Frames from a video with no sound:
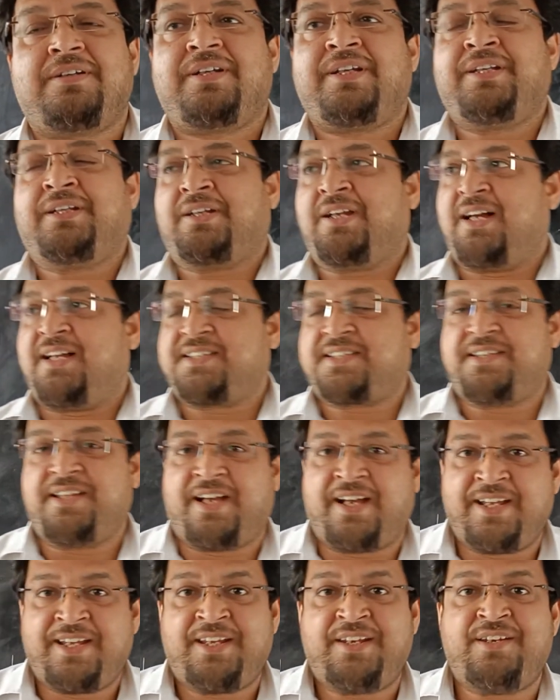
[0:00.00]
In class
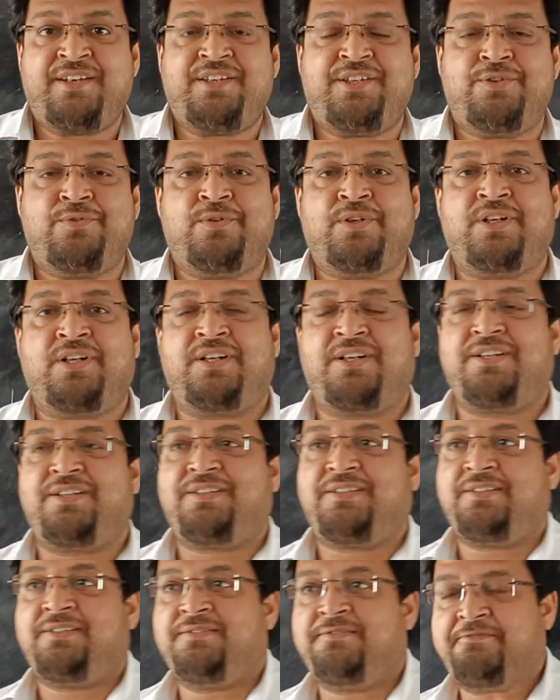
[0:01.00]
9, you
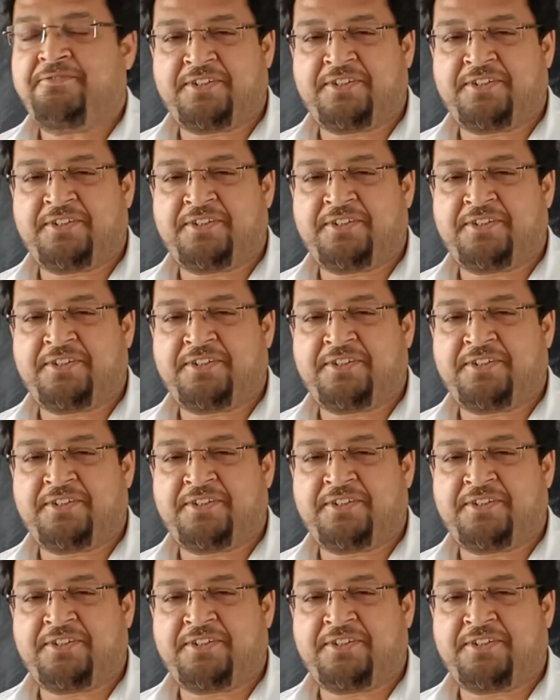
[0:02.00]
are